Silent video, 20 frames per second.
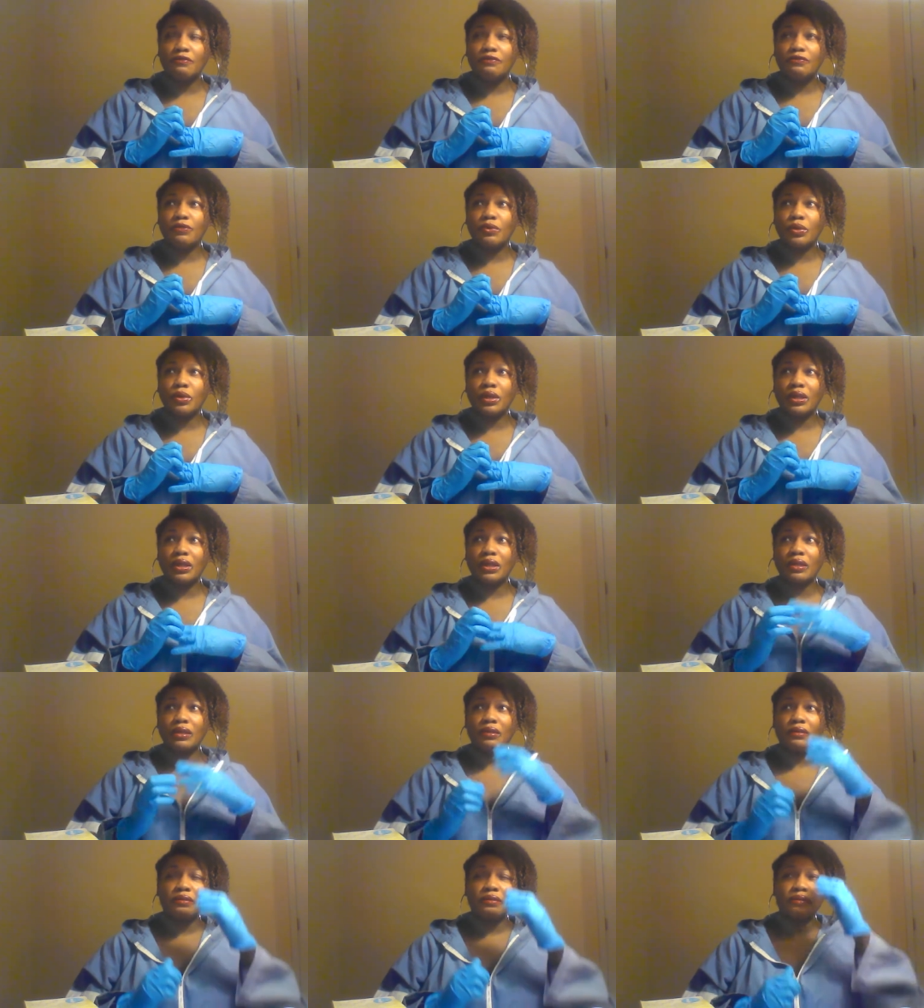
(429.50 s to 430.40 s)

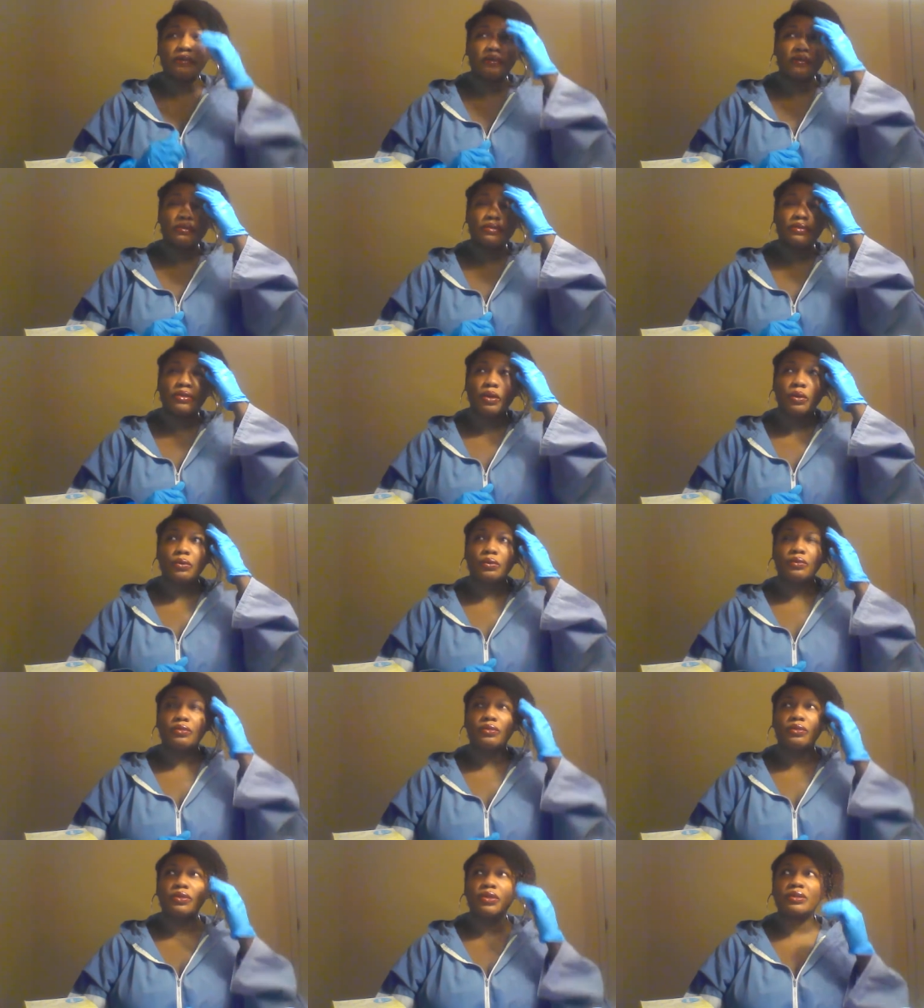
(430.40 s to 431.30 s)
40, no,
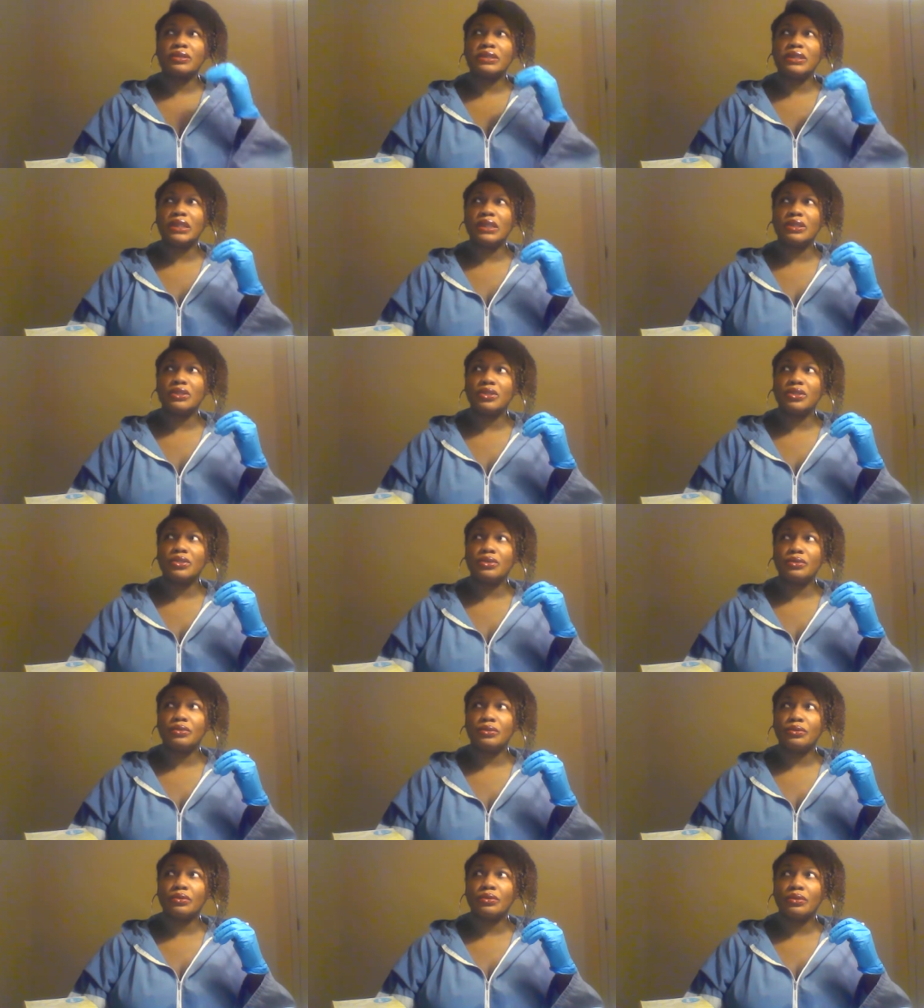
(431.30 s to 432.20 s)
13
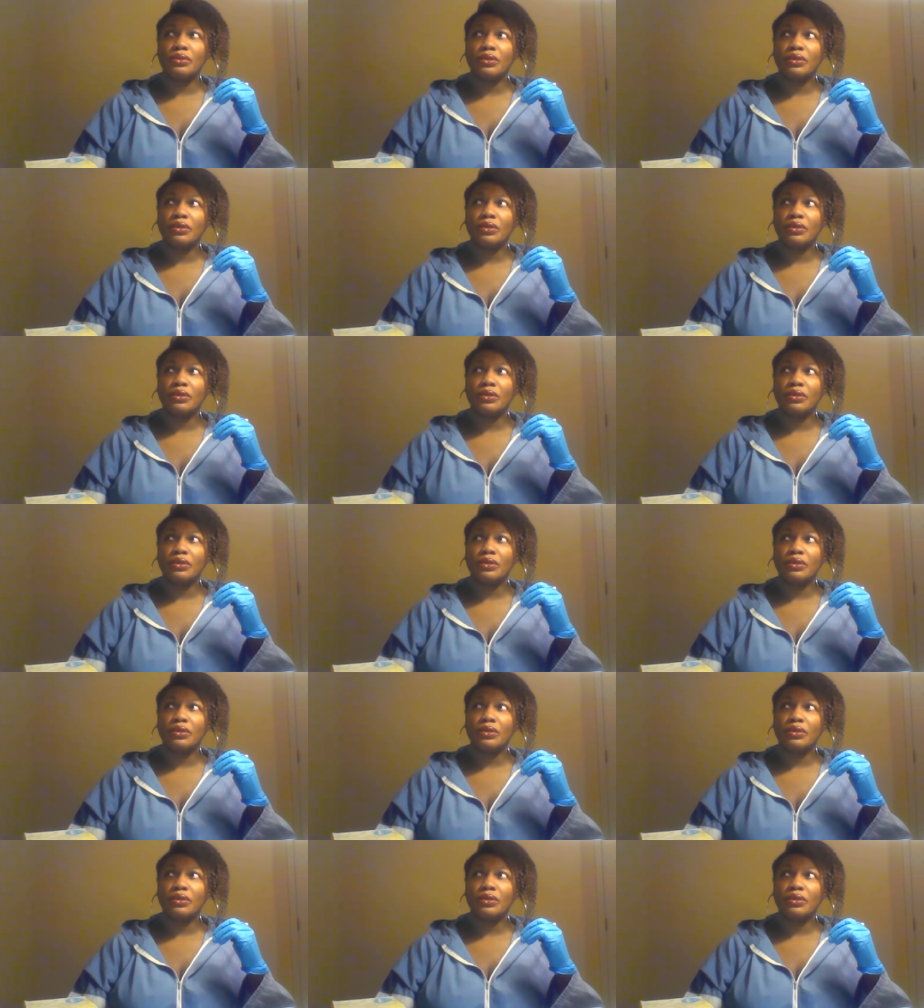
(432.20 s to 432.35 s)
to,